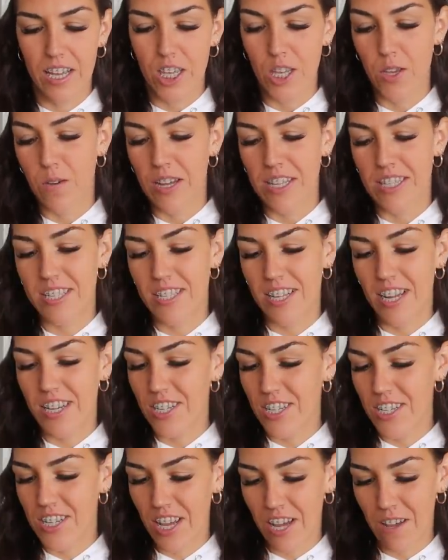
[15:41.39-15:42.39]
you had
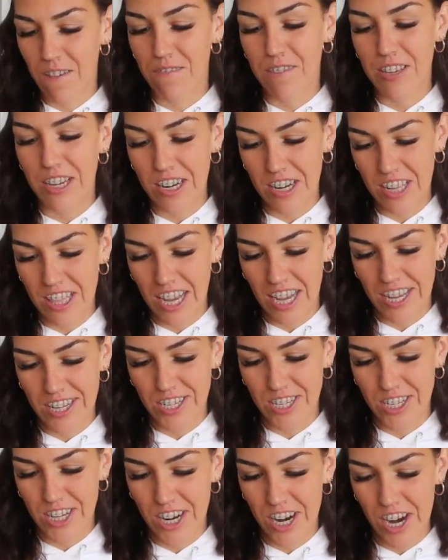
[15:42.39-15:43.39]
such a tough year
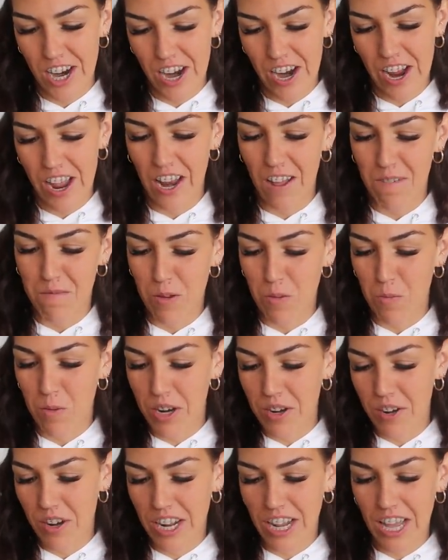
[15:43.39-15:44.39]
last year and I've been
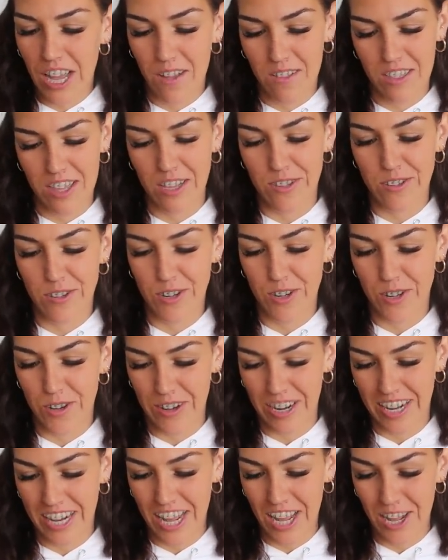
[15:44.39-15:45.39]
wondering how things are
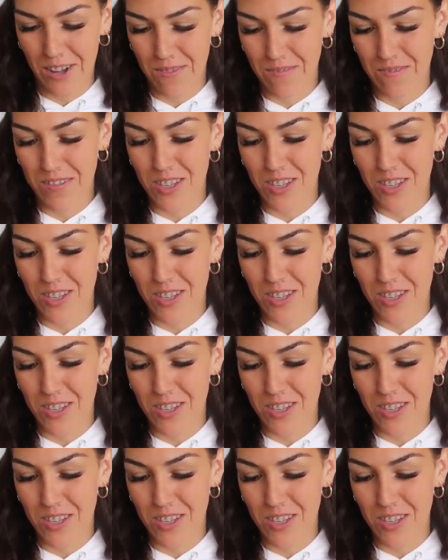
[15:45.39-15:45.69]
going now.